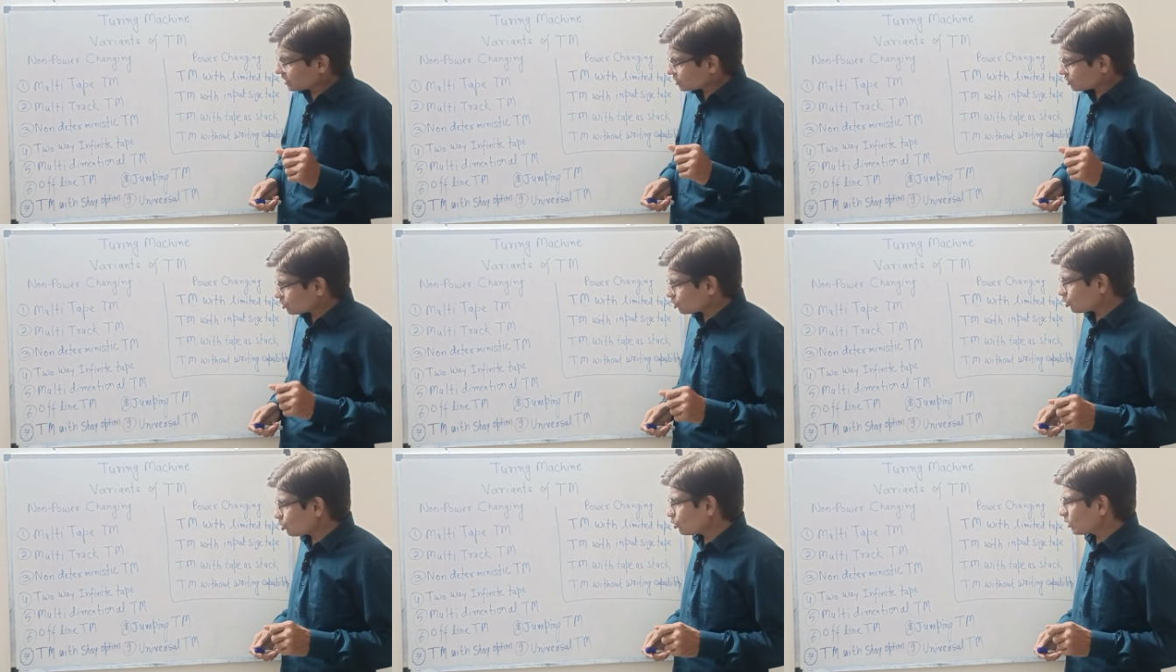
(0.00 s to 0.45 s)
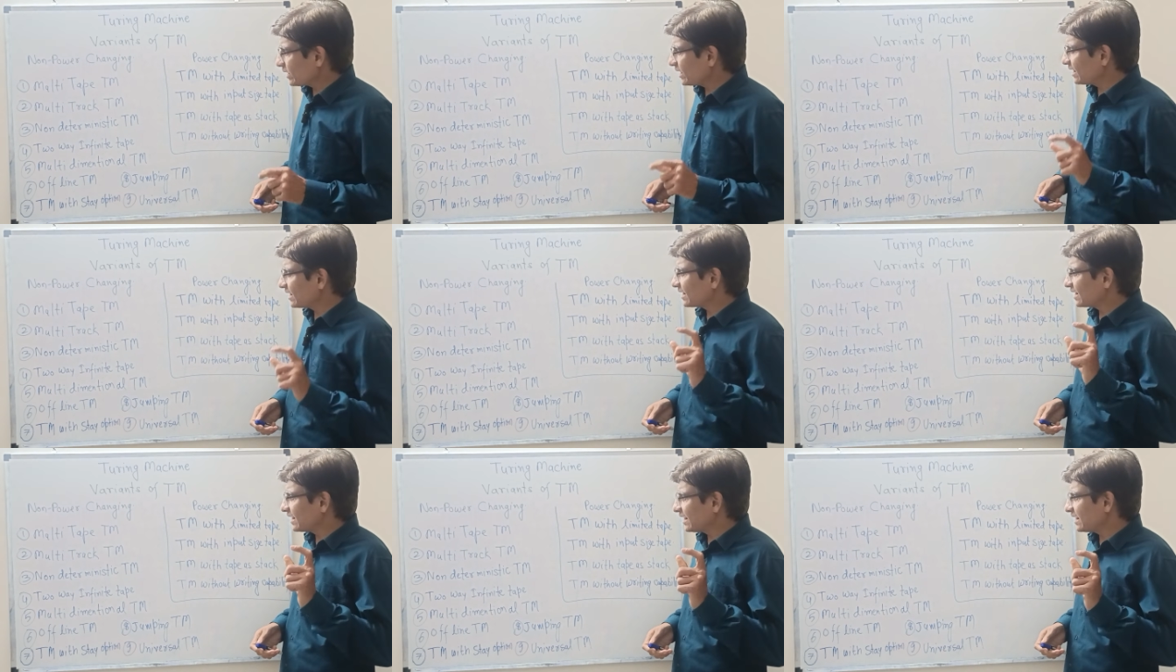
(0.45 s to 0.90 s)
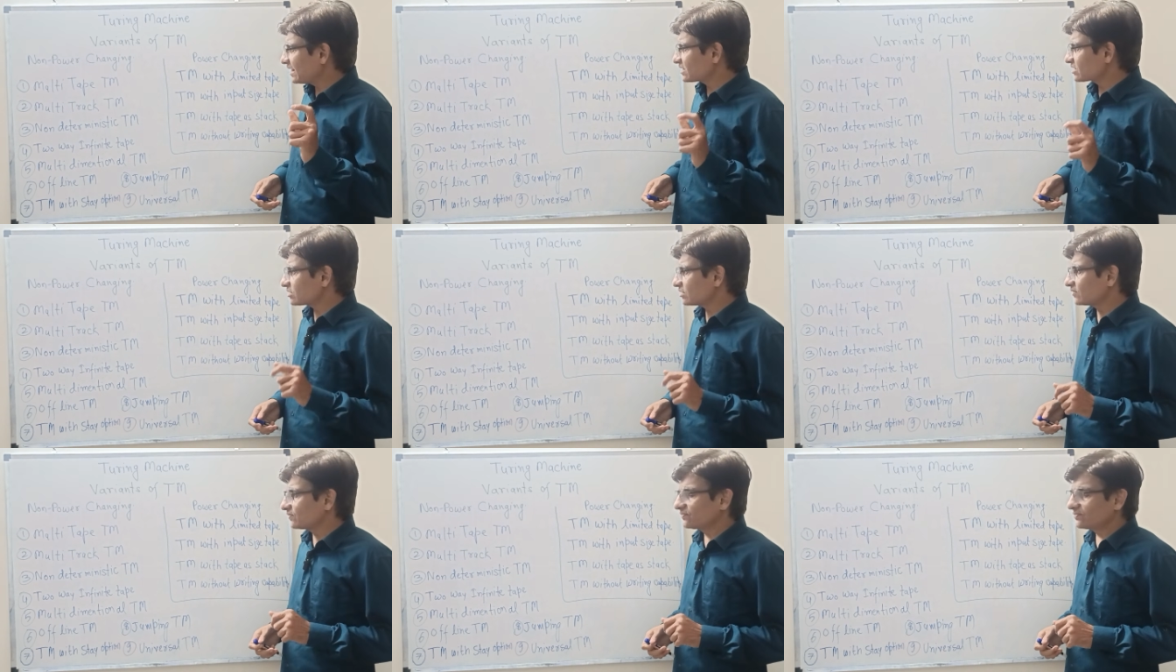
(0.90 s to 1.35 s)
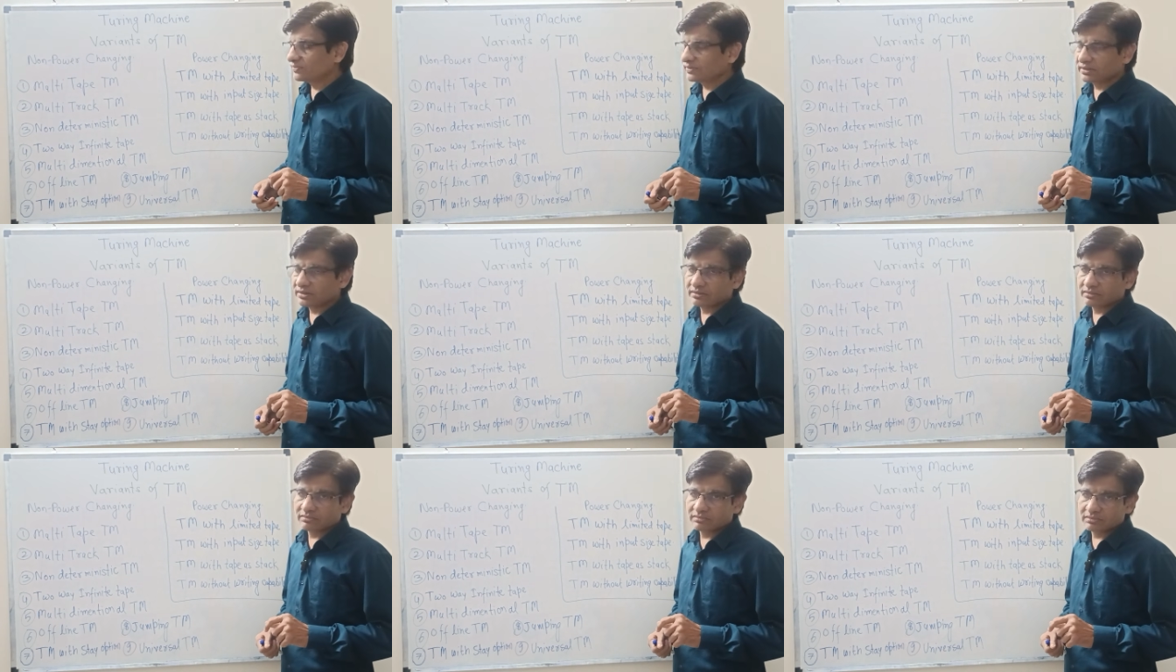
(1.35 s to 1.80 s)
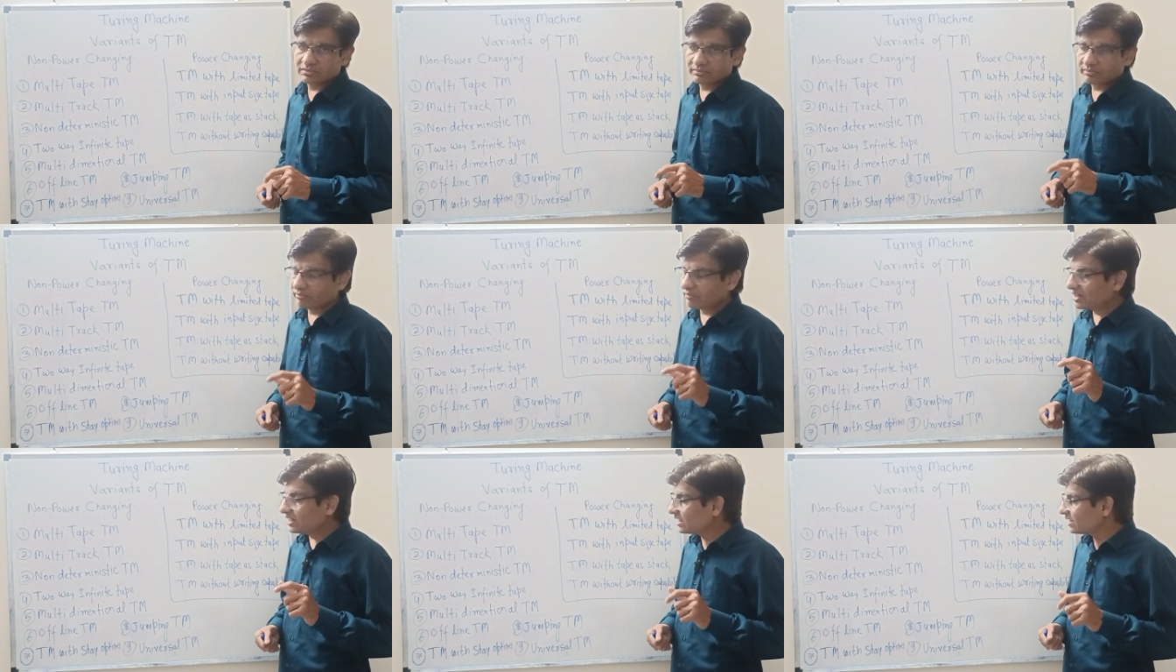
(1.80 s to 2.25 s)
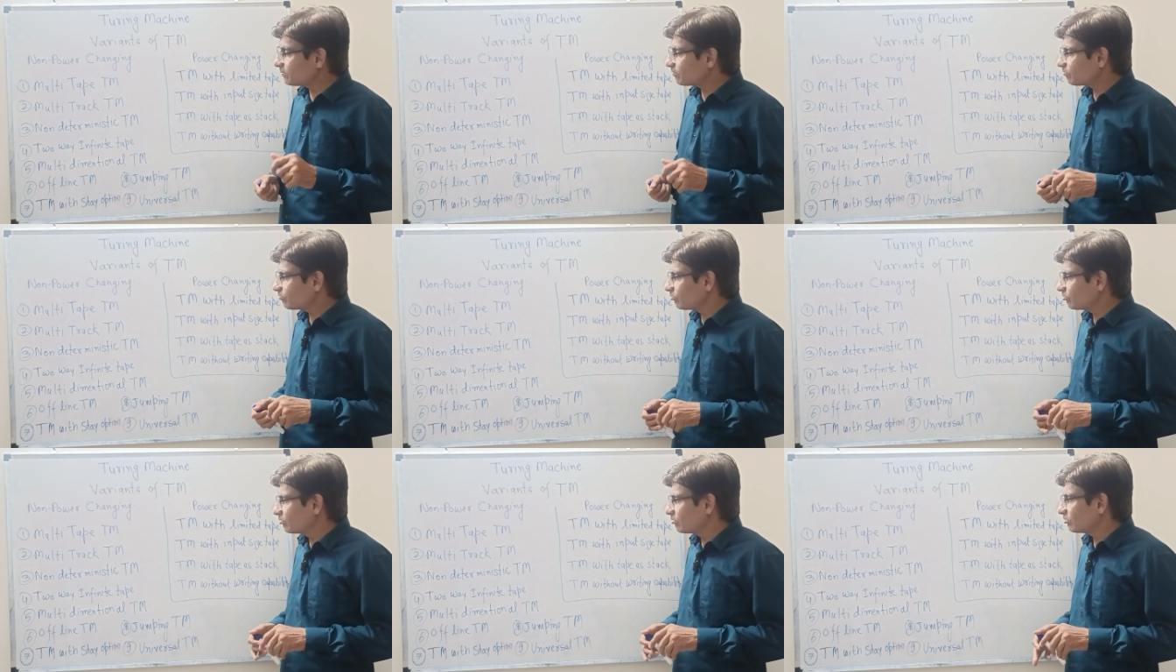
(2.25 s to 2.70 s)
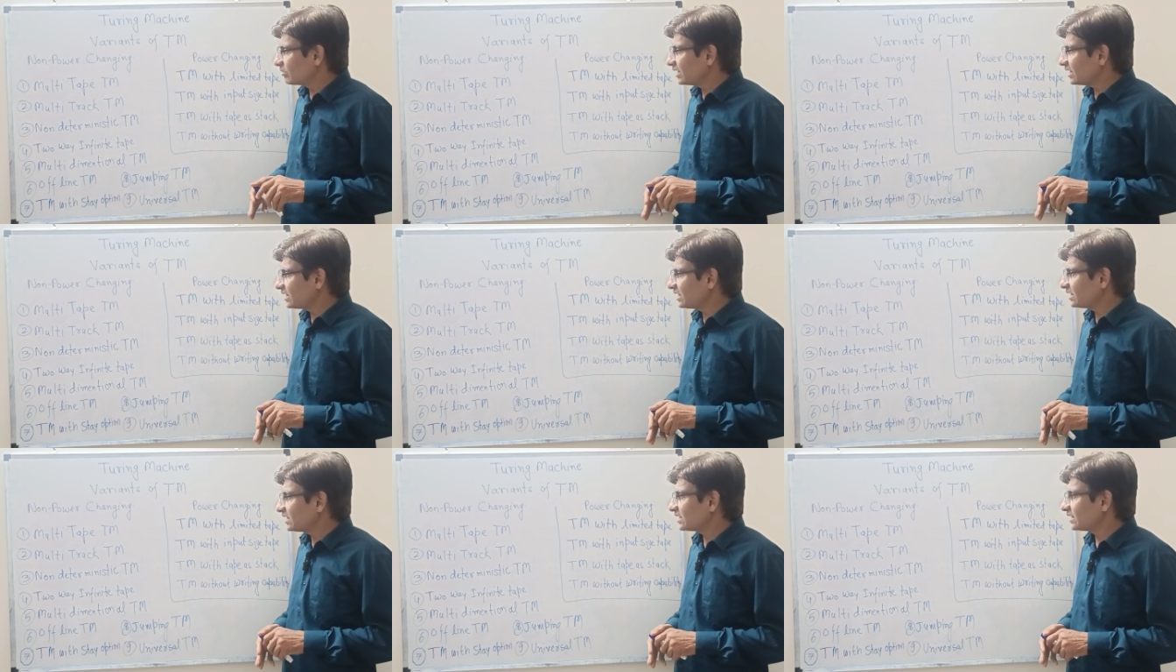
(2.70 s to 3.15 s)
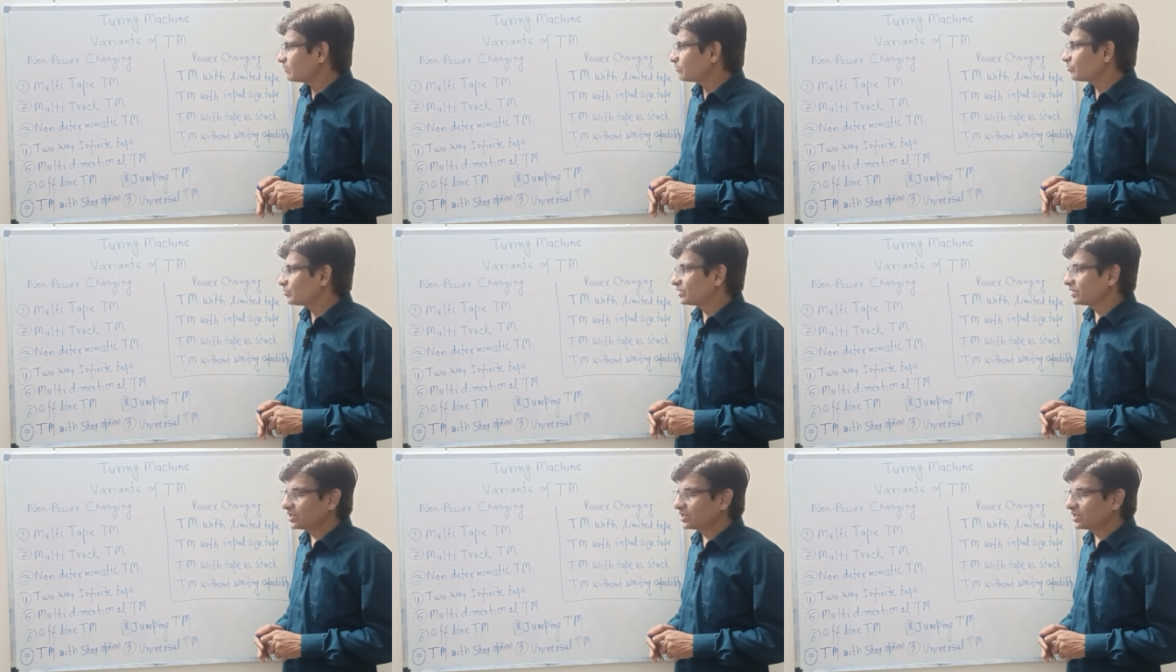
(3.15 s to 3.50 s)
So in case of multi-tape